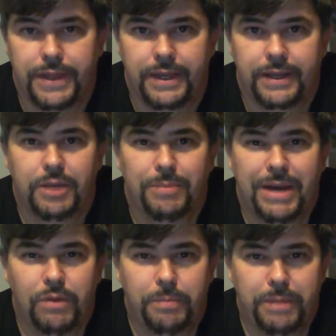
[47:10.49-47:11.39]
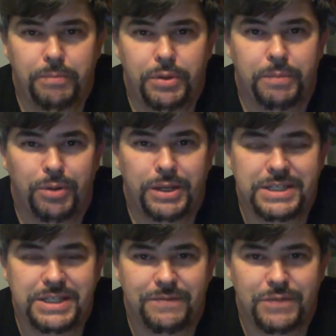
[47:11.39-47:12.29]
You might remember the princes
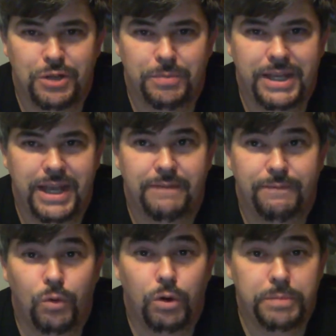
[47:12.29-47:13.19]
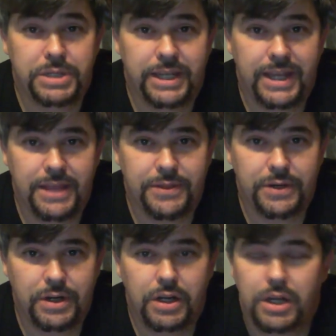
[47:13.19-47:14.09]
of Germany had formed together,
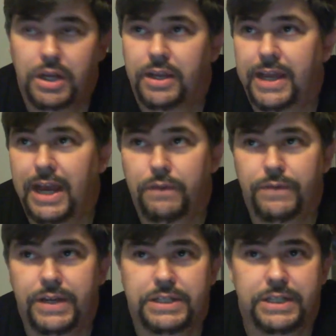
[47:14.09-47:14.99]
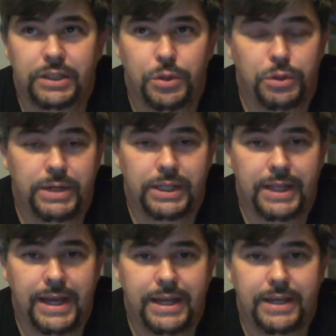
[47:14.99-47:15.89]
Calvinist and Lutheran alike,